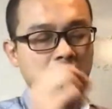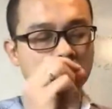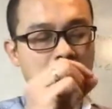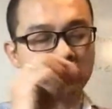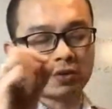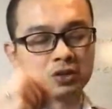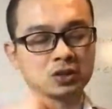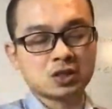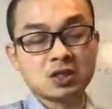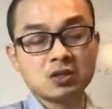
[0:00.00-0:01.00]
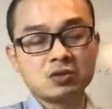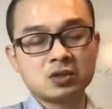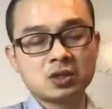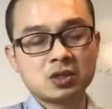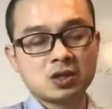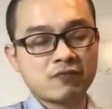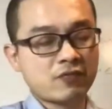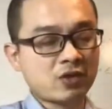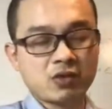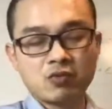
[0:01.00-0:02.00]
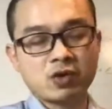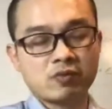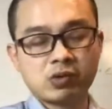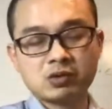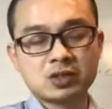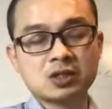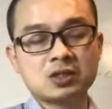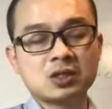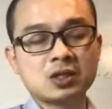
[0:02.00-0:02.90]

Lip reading: do all those needles, very quick process,